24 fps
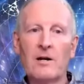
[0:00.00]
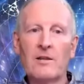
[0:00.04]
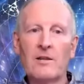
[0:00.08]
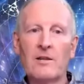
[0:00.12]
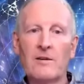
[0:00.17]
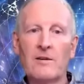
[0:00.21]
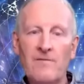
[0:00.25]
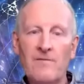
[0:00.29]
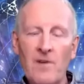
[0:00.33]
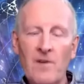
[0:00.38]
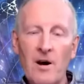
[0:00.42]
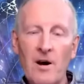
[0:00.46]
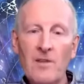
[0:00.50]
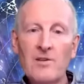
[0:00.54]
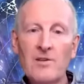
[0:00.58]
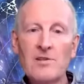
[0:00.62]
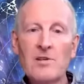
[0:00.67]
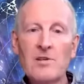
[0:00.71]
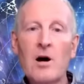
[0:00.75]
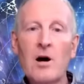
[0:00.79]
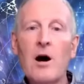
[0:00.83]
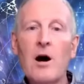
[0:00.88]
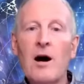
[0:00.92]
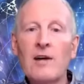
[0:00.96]
the
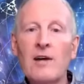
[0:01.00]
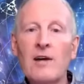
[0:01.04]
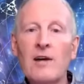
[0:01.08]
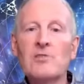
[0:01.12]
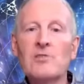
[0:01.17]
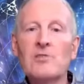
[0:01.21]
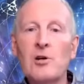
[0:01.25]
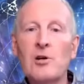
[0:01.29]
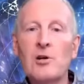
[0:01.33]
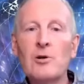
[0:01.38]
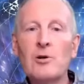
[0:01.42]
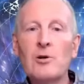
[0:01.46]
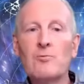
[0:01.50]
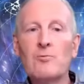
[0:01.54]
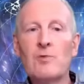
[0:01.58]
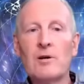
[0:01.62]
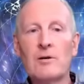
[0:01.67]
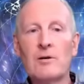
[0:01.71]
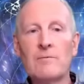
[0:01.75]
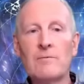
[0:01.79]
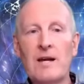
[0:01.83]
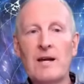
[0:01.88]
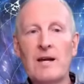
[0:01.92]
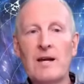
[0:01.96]
Father's heart has two
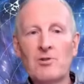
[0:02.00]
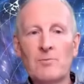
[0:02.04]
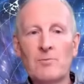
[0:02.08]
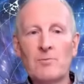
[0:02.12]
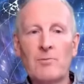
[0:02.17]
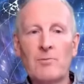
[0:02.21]
real major